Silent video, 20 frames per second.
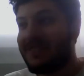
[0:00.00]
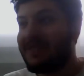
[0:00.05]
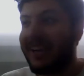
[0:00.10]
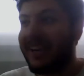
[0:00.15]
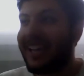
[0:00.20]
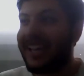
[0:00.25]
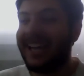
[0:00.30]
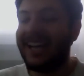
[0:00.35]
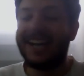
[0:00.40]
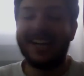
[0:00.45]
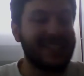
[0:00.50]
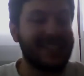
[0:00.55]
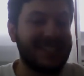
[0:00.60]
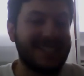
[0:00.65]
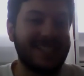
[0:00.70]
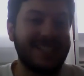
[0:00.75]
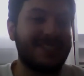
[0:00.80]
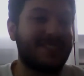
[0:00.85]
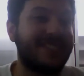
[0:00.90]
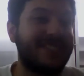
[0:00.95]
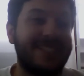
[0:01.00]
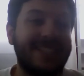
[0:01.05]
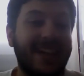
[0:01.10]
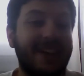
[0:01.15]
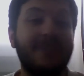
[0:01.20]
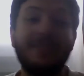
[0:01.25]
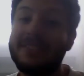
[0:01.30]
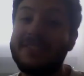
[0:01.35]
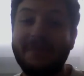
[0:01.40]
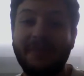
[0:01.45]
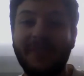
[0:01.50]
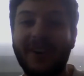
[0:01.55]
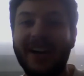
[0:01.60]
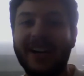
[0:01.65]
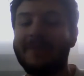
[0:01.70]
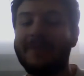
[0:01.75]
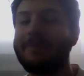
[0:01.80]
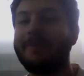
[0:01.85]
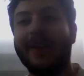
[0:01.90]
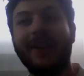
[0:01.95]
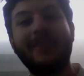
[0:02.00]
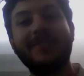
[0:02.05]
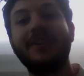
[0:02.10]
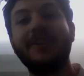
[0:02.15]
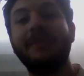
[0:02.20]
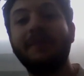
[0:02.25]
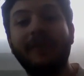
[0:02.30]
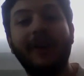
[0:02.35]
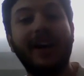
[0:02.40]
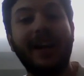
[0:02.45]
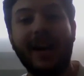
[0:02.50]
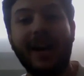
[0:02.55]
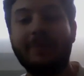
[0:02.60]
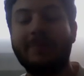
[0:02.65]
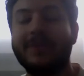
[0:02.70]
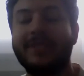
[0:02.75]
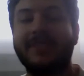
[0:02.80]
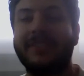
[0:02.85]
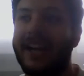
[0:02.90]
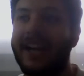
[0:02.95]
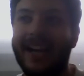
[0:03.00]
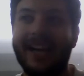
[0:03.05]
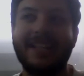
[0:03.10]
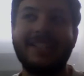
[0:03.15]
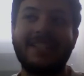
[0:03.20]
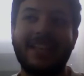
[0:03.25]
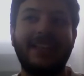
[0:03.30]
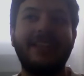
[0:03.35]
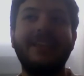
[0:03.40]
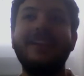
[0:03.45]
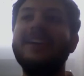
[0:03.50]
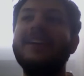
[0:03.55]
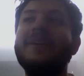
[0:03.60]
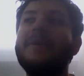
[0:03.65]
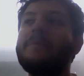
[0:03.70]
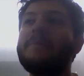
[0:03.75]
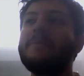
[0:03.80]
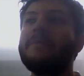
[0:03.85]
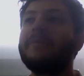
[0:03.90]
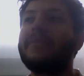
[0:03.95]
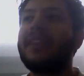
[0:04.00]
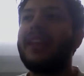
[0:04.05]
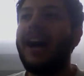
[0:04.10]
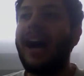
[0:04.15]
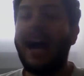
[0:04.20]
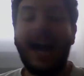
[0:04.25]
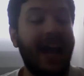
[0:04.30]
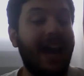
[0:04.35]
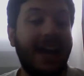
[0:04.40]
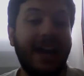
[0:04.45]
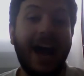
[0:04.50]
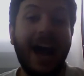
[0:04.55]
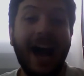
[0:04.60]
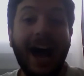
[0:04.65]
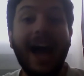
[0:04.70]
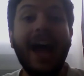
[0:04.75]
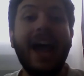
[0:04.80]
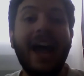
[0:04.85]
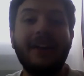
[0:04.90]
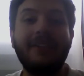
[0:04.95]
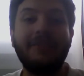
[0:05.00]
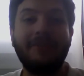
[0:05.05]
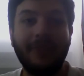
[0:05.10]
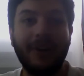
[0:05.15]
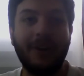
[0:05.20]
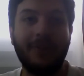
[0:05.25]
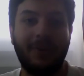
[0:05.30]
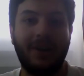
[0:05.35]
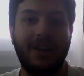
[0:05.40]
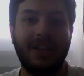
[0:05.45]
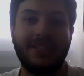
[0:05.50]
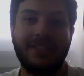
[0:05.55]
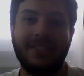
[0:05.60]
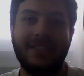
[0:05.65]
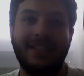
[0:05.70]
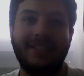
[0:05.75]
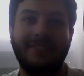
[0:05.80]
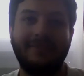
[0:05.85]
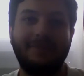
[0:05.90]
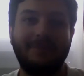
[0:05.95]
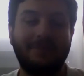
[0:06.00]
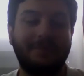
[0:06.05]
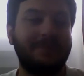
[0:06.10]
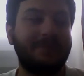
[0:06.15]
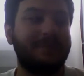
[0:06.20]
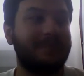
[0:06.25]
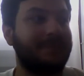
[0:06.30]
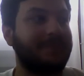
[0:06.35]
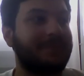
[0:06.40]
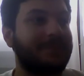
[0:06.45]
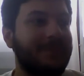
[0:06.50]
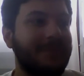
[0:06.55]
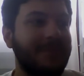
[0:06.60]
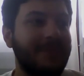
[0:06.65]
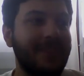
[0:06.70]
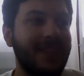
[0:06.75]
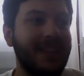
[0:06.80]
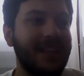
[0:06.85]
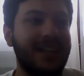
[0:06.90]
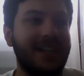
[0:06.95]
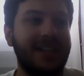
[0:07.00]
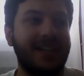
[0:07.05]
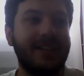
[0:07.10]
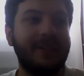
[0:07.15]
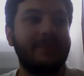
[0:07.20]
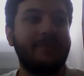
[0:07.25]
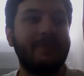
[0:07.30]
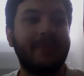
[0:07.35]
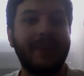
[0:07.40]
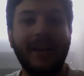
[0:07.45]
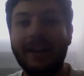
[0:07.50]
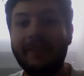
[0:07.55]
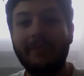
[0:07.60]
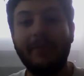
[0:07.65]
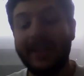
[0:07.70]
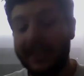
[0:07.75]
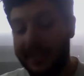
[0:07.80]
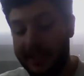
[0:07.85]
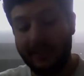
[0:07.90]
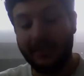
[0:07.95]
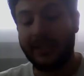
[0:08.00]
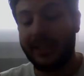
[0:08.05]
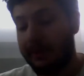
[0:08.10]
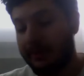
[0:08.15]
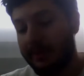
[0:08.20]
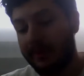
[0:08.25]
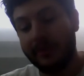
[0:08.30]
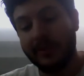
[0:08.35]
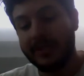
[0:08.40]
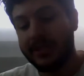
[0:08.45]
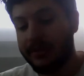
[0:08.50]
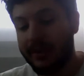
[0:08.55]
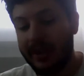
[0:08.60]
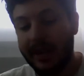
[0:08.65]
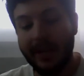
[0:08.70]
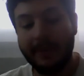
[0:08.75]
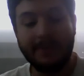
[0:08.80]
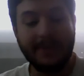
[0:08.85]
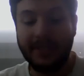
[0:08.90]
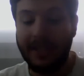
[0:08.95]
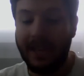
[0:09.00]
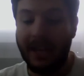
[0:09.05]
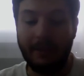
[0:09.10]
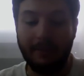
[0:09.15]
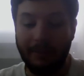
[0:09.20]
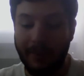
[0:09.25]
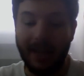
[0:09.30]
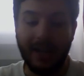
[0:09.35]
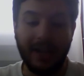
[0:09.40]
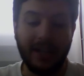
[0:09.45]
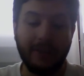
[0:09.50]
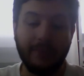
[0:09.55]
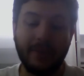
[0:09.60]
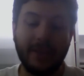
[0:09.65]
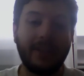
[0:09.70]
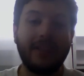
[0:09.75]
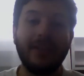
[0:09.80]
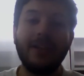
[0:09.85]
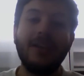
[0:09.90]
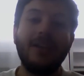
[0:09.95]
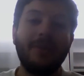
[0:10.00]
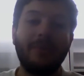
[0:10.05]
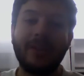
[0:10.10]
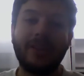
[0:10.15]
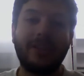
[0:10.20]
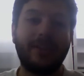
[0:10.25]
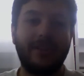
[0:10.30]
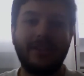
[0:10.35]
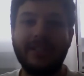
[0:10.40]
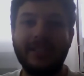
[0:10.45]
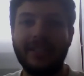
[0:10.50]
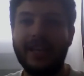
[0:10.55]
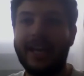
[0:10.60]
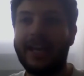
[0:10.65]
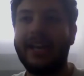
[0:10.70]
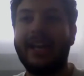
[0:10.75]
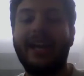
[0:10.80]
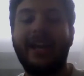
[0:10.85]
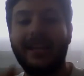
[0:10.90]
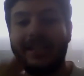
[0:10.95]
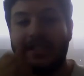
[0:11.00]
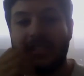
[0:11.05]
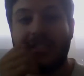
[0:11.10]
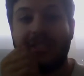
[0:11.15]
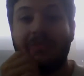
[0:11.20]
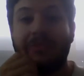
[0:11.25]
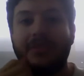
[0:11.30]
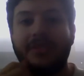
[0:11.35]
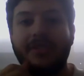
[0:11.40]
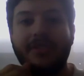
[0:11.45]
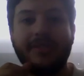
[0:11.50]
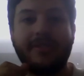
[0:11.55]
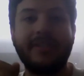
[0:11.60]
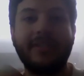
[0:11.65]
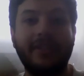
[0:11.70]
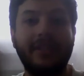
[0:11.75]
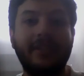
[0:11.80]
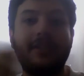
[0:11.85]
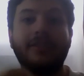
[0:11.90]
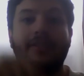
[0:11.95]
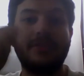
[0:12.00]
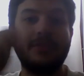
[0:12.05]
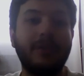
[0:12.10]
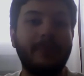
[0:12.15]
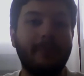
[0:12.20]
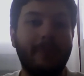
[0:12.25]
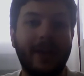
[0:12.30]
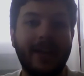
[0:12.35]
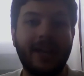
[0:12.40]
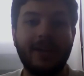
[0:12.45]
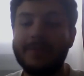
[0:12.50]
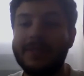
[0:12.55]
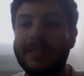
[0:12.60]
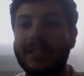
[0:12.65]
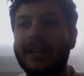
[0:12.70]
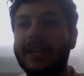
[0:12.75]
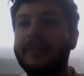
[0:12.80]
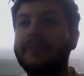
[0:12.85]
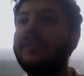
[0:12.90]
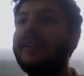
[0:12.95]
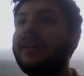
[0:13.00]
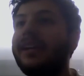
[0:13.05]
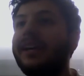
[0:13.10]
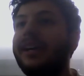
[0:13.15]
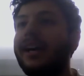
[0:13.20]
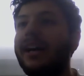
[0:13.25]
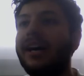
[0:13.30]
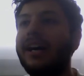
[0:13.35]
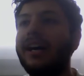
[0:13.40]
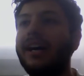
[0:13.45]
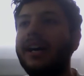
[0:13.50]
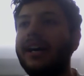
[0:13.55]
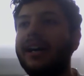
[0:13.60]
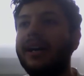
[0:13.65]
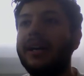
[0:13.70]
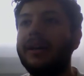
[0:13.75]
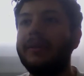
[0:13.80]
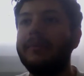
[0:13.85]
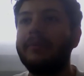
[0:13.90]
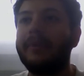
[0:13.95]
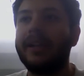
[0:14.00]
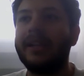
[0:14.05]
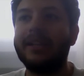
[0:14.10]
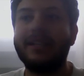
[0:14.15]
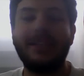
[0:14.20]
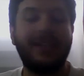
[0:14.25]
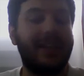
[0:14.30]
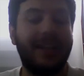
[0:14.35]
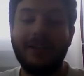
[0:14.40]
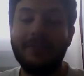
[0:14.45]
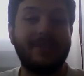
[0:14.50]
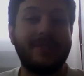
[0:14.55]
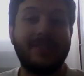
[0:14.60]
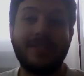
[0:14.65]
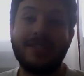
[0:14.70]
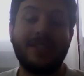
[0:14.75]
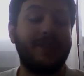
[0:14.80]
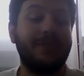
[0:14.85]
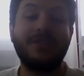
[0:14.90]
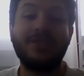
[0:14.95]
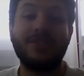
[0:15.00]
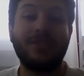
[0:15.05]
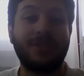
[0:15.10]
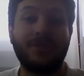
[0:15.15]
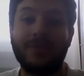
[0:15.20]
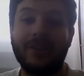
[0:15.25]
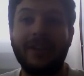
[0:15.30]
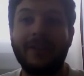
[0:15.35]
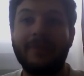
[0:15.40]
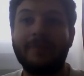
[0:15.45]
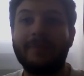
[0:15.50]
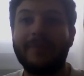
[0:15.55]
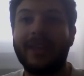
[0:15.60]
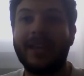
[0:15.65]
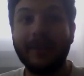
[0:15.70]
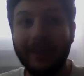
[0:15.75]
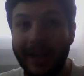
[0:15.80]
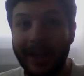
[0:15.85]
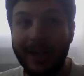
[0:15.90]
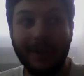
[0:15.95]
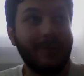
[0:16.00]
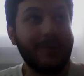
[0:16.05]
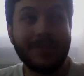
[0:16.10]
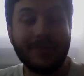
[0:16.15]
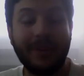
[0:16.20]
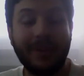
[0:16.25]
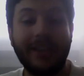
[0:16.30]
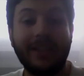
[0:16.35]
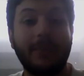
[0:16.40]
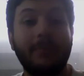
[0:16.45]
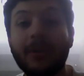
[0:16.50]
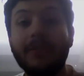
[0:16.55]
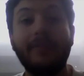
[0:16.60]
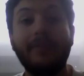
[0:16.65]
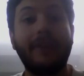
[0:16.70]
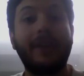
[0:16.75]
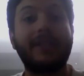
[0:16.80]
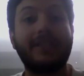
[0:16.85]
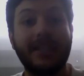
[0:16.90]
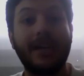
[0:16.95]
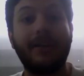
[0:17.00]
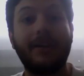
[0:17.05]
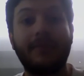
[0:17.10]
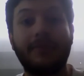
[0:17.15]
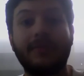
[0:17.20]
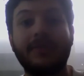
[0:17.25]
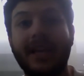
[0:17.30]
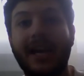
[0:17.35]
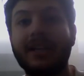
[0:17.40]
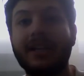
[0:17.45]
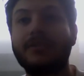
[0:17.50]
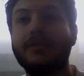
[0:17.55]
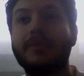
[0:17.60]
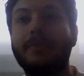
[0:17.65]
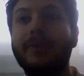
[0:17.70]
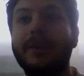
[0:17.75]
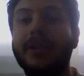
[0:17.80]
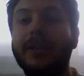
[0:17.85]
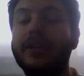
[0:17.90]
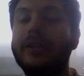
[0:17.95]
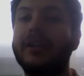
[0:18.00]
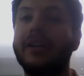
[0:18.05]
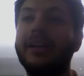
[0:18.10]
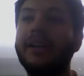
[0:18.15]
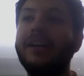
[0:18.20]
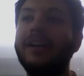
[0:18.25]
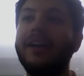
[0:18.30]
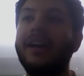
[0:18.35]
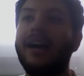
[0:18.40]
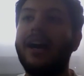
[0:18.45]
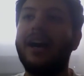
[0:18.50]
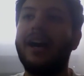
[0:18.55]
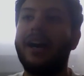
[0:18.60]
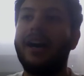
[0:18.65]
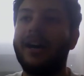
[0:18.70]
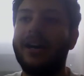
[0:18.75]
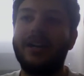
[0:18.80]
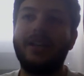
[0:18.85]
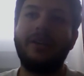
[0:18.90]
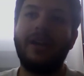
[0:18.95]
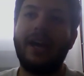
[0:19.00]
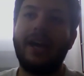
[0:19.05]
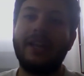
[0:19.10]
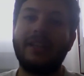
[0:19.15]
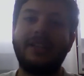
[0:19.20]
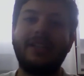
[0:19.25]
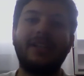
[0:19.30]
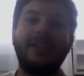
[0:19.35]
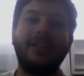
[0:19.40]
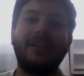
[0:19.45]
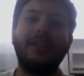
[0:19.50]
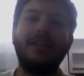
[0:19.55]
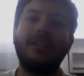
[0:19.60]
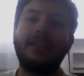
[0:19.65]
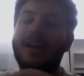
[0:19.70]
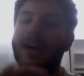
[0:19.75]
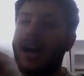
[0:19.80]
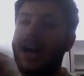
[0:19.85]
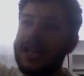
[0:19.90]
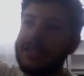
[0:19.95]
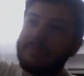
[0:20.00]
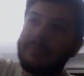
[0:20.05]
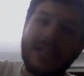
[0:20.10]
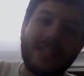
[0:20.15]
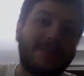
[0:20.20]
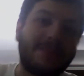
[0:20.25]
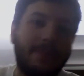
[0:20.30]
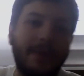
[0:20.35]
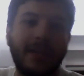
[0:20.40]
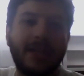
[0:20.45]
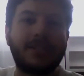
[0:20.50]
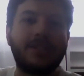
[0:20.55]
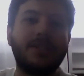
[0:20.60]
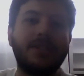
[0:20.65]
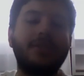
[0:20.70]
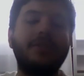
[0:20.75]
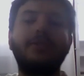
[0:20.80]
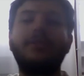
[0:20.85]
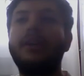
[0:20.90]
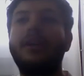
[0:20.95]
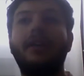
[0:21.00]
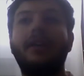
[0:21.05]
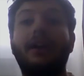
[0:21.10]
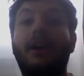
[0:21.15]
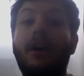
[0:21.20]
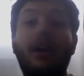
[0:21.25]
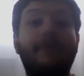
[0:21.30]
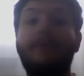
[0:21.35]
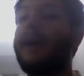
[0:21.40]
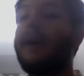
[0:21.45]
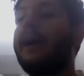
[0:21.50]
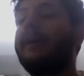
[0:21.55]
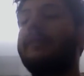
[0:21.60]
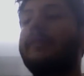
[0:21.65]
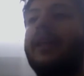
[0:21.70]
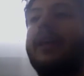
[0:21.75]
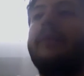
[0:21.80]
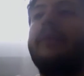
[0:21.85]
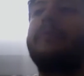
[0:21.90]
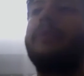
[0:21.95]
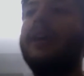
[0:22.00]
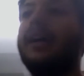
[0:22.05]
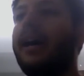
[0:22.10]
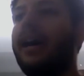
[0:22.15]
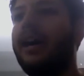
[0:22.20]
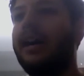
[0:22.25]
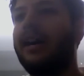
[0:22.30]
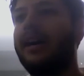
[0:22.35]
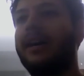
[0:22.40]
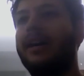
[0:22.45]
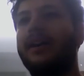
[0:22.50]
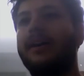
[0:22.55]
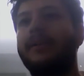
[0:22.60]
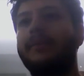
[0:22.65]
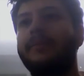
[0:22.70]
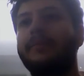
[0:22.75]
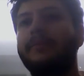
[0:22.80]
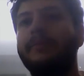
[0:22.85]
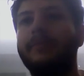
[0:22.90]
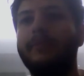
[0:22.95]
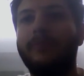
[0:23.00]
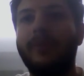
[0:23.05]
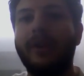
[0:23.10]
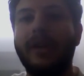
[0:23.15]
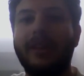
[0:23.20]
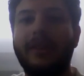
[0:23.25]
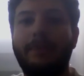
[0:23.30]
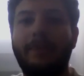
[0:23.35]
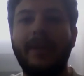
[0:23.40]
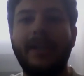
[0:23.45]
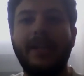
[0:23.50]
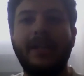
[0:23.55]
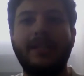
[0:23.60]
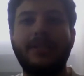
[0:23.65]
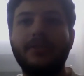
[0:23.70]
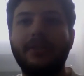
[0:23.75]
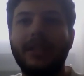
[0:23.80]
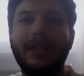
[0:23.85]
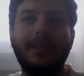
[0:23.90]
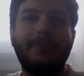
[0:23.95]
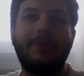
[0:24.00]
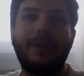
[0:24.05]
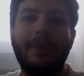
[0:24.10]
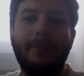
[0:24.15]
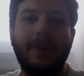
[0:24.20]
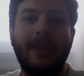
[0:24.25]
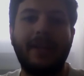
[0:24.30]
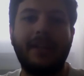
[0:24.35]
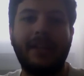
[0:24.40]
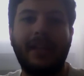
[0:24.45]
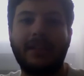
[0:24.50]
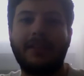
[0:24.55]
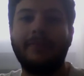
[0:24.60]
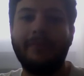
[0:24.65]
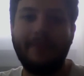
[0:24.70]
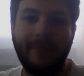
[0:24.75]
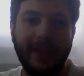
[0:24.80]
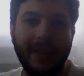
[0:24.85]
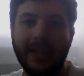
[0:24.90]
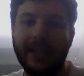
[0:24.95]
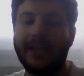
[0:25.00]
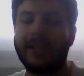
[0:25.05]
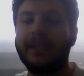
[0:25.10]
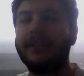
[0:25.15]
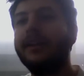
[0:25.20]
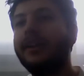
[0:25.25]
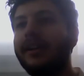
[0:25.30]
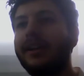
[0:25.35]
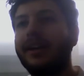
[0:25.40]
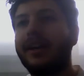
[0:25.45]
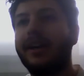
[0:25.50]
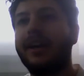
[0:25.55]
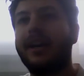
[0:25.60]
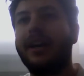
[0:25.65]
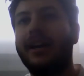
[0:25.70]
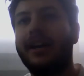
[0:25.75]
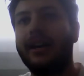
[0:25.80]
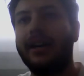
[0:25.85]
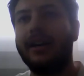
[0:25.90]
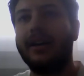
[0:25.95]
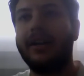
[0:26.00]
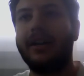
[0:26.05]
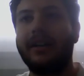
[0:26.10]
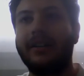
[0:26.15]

my gosh, this was it was fun. It was a fun episode. I gotta say, I had I had fun watching it. Um, but everybody, you know, Clemont with scripts. He had Bonnie with with her Dedenne, and she was using you know doing makeup stuff. Um, and it was it was just great. It, it was great. The movie itself was actually pretty good. Uh, you had the cosplays Pikachu, all five of them, um, with Pikachu Libre being like the villain uh,